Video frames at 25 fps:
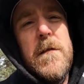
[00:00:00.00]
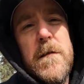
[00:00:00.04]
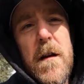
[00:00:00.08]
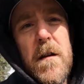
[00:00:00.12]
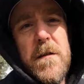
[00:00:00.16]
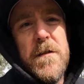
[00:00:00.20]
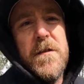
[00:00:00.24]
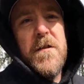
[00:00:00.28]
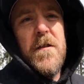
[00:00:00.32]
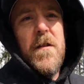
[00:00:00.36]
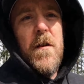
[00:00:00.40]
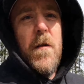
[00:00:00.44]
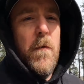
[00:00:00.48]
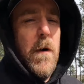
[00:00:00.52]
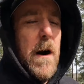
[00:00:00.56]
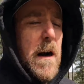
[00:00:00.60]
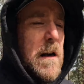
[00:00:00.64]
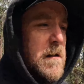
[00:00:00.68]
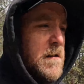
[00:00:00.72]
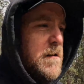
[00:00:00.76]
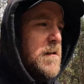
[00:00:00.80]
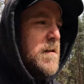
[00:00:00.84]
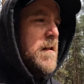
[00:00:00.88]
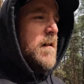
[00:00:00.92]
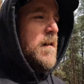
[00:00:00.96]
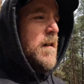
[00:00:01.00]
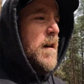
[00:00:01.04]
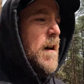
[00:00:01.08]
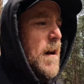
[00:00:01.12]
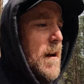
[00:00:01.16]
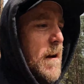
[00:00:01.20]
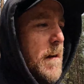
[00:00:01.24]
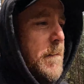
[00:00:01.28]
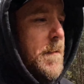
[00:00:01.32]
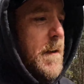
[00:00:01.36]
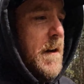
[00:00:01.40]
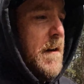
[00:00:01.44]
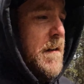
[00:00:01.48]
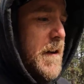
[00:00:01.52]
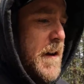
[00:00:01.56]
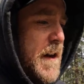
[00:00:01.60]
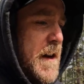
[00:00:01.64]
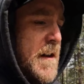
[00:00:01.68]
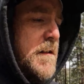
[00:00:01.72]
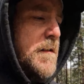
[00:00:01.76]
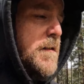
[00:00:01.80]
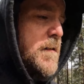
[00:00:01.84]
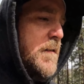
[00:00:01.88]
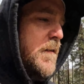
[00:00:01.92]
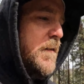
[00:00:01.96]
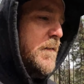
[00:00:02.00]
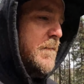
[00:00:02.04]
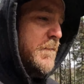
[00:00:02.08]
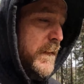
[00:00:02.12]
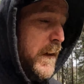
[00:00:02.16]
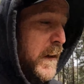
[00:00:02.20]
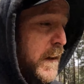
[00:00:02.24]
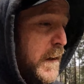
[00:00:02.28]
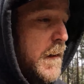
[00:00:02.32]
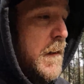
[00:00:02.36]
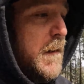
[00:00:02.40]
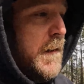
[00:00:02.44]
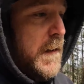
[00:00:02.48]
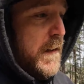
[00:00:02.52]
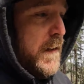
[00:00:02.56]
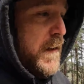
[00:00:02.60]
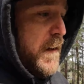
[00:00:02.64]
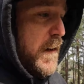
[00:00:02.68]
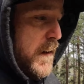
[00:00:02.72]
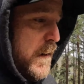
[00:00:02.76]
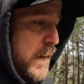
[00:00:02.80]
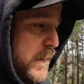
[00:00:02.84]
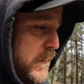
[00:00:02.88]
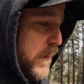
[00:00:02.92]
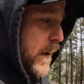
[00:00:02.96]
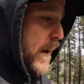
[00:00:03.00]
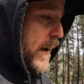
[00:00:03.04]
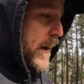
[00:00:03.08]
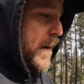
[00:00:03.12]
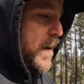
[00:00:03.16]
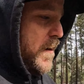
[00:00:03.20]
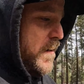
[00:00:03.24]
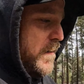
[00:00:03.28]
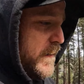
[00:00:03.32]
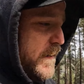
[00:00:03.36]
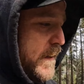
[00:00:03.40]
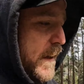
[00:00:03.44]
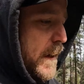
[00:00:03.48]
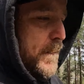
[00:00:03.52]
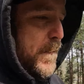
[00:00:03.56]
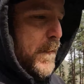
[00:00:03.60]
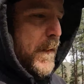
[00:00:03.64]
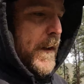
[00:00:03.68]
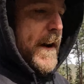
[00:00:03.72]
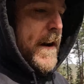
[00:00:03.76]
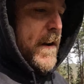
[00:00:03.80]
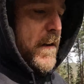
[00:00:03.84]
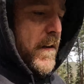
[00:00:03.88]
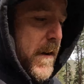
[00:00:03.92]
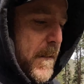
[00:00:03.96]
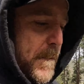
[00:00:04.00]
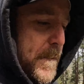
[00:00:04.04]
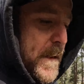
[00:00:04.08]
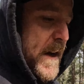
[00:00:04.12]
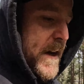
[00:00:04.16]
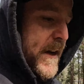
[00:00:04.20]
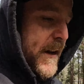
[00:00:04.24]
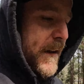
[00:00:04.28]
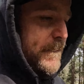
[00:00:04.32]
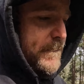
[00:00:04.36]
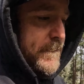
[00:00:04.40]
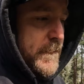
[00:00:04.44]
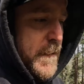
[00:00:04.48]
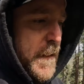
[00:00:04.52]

There's also no water turned on up here yet, so drag a hose up or carry a bucket.